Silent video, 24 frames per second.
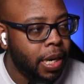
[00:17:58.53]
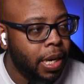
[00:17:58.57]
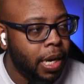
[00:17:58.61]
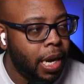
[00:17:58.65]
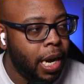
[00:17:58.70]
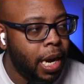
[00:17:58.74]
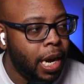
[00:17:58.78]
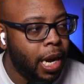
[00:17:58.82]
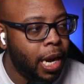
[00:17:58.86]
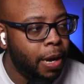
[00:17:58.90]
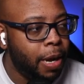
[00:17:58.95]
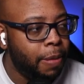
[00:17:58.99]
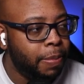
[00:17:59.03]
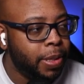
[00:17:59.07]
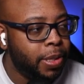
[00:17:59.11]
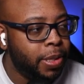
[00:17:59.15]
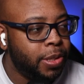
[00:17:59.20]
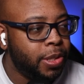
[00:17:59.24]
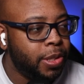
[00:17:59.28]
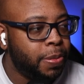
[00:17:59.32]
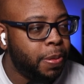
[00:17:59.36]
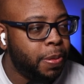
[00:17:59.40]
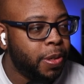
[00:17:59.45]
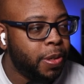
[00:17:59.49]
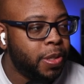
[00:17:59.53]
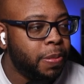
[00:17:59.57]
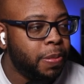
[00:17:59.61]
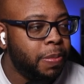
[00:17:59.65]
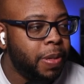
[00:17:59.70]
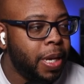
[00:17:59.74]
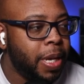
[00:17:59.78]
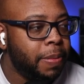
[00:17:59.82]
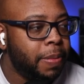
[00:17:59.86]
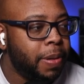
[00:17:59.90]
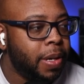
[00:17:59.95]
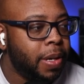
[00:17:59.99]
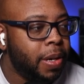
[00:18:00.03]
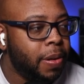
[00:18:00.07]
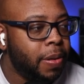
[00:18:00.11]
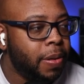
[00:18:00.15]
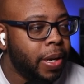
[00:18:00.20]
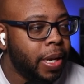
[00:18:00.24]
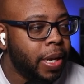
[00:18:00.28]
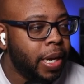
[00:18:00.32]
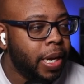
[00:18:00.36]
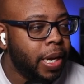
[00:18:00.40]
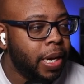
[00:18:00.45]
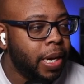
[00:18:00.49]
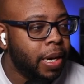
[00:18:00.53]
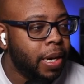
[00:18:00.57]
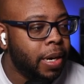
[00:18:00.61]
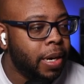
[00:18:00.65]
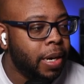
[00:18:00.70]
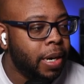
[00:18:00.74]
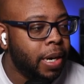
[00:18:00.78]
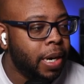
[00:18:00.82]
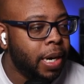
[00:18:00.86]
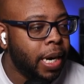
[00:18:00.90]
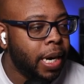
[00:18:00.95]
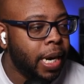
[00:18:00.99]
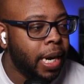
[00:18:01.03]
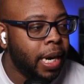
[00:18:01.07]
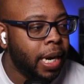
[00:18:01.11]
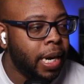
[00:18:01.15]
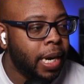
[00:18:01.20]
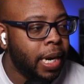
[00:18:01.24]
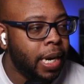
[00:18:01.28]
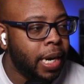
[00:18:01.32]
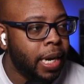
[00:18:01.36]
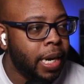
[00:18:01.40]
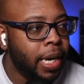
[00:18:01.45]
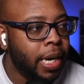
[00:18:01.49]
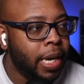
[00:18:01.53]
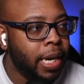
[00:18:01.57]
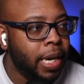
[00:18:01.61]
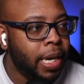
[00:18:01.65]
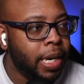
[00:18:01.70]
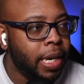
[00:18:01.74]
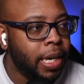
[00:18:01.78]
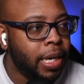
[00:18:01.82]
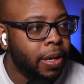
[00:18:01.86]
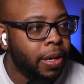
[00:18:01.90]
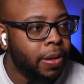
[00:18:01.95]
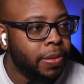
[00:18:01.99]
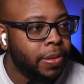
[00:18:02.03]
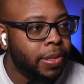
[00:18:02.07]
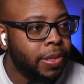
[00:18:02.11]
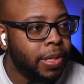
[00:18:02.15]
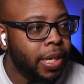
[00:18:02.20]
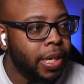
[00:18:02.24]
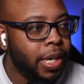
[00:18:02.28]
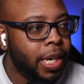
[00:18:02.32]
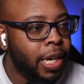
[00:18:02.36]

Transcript: But you're supposed to be able to go in here and go to